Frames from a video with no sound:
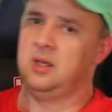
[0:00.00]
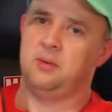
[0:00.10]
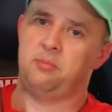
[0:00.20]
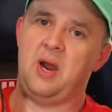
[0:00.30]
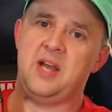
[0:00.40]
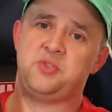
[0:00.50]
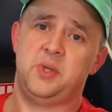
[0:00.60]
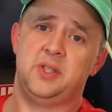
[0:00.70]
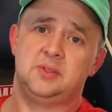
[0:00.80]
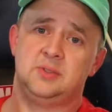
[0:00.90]
Prize
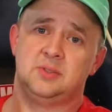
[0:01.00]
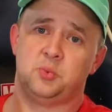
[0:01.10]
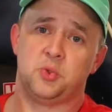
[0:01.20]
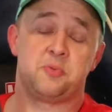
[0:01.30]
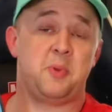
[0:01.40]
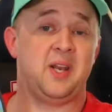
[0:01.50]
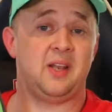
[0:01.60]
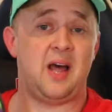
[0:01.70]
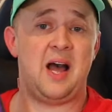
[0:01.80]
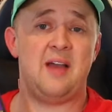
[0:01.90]
wheel. We'll spin it
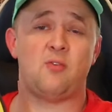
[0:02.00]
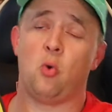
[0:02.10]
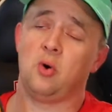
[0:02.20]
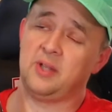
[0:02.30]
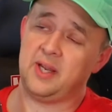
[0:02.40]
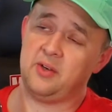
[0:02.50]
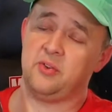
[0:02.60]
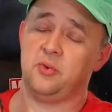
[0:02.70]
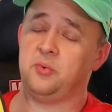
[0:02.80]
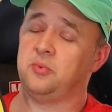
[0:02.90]
live or later
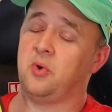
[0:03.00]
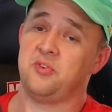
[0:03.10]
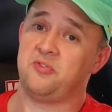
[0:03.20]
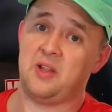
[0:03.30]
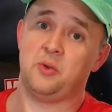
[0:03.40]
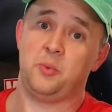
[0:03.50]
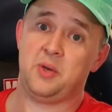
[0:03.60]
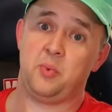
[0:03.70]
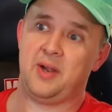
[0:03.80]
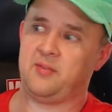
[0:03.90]
in the or the following
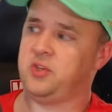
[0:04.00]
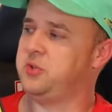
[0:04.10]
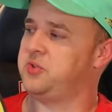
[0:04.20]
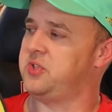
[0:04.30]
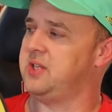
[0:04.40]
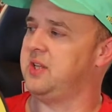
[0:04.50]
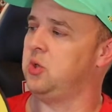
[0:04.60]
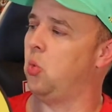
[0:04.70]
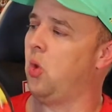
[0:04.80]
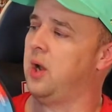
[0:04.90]
week whenever you see that
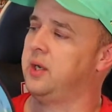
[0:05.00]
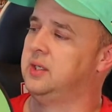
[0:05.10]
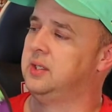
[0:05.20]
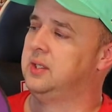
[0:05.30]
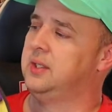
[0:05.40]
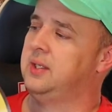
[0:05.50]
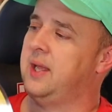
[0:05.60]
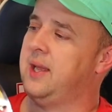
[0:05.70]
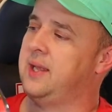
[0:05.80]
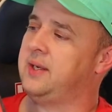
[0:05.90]
you won.
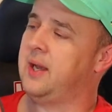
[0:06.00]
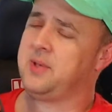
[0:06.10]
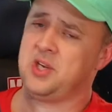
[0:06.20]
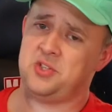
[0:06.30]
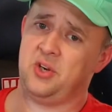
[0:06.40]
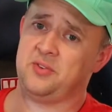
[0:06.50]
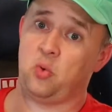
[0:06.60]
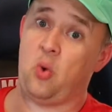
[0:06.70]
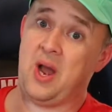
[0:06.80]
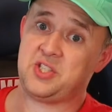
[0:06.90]
And because you don't have to
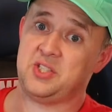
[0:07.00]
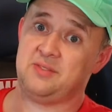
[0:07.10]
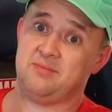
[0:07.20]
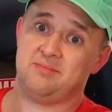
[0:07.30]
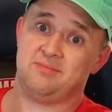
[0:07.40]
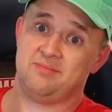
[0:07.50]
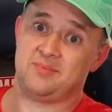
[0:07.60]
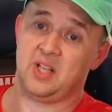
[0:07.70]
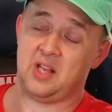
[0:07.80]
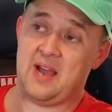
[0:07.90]
watch it,
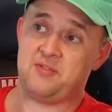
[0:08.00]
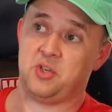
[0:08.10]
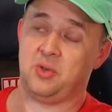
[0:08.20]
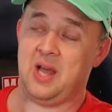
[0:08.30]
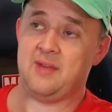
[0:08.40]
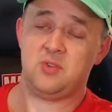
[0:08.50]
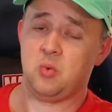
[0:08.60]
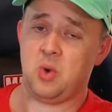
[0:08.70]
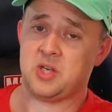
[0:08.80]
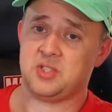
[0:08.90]
the live show live, you
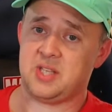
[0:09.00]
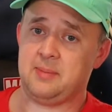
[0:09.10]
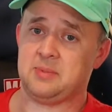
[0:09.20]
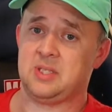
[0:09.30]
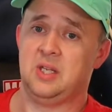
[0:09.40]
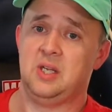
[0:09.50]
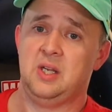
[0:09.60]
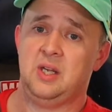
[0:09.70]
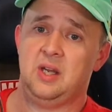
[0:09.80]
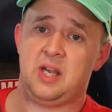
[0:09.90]
can watch it taped.
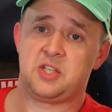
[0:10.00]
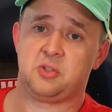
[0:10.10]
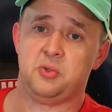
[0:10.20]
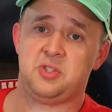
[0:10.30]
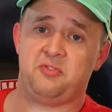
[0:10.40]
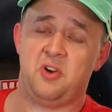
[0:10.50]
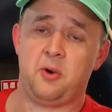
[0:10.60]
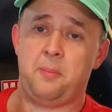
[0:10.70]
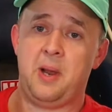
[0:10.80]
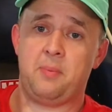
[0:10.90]
Exclusive
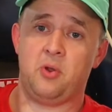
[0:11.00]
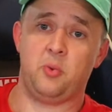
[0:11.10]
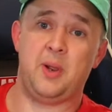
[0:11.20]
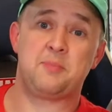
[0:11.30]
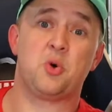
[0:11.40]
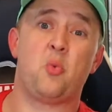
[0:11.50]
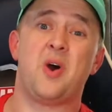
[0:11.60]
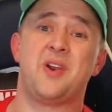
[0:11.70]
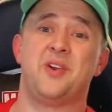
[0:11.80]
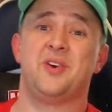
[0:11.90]
Funko Pop all the way up to a
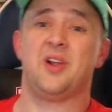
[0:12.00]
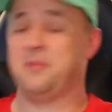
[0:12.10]
$100